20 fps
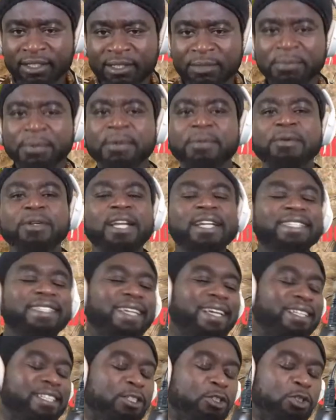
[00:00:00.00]
the people that
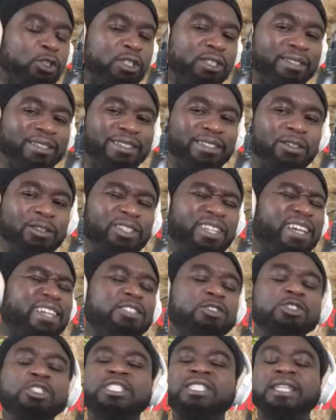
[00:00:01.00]
tell you, they're
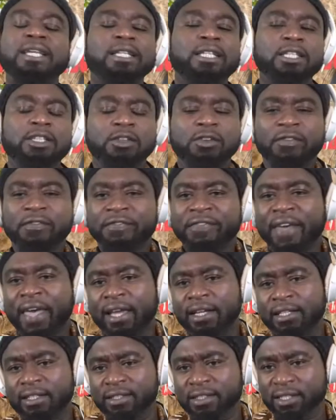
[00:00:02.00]
just telling you
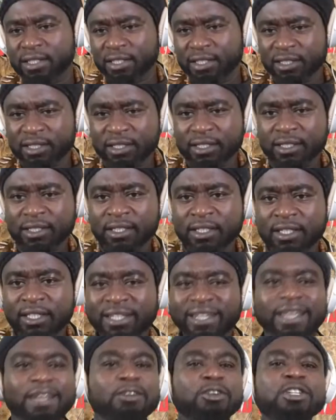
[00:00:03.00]
fantasies.
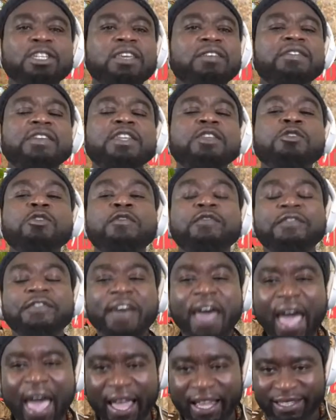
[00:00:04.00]
They are not giving you
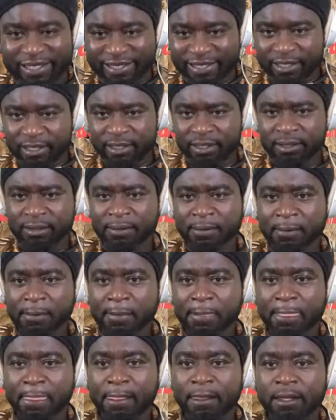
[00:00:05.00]
facts.
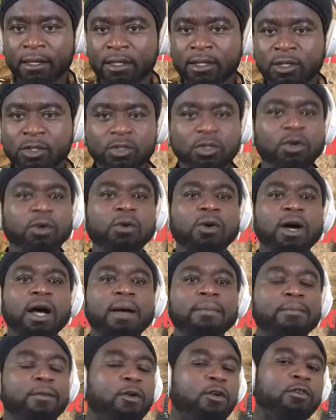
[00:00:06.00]
So
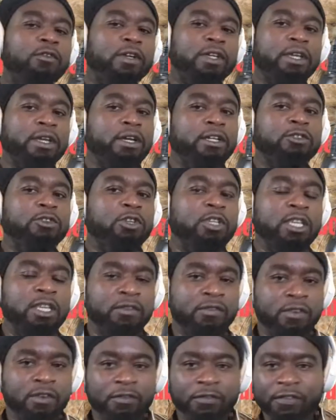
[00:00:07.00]
I'm over here to
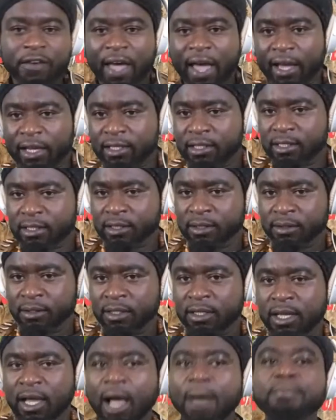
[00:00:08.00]
give you facts.
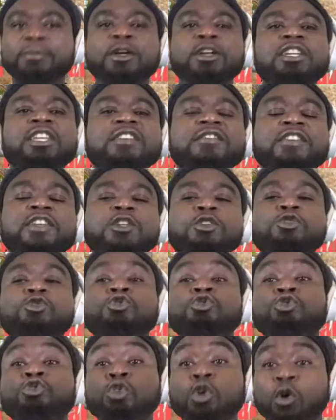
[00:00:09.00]
I'm not giving you
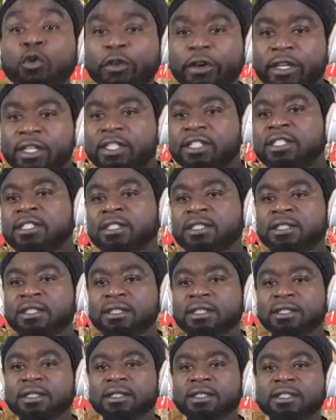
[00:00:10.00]
stories,
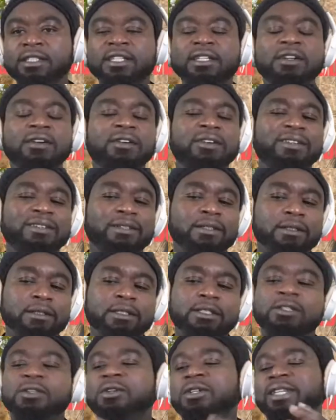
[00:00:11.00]

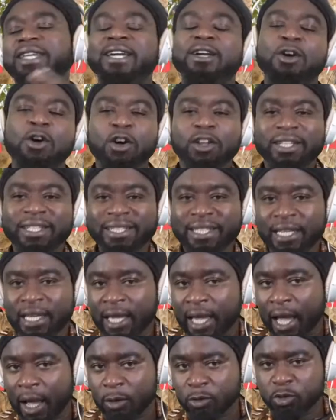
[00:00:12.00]
they call it the
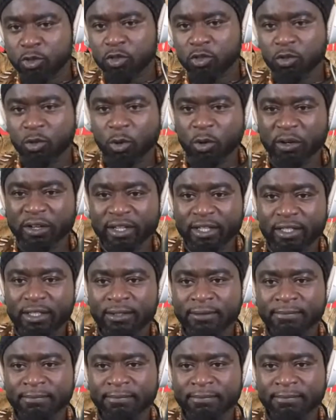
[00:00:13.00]
couch story.